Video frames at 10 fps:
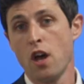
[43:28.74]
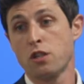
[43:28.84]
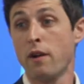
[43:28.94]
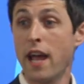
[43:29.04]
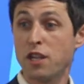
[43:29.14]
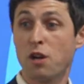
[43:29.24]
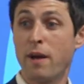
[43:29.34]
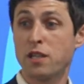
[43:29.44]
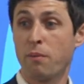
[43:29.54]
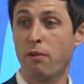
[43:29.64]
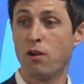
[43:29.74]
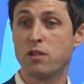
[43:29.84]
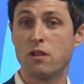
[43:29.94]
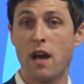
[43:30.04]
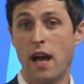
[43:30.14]
So an anterior-based
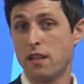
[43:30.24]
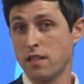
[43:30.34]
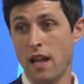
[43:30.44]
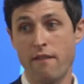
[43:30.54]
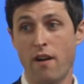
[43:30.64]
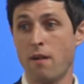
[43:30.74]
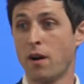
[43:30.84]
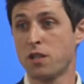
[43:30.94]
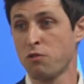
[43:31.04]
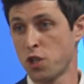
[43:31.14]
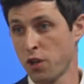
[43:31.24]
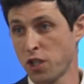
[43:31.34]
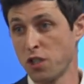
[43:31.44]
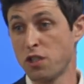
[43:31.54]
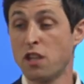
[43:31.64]
approach doesn't have very much
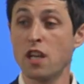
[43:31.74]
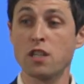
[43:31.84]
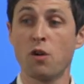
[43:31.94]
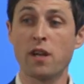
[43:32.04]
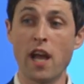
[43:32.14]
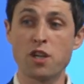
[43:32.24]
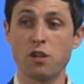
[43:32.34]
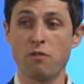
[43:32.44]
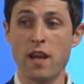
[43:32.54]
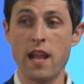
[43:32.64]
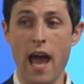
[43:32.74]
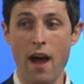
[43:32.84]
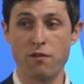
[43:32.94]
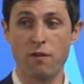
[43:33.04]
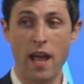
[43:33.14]
restrictions. The dislocation rate
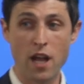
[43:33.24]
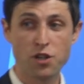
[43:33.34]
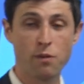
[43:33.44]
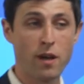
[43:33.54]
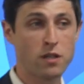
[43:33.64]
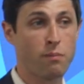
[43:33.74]
after an anterior-based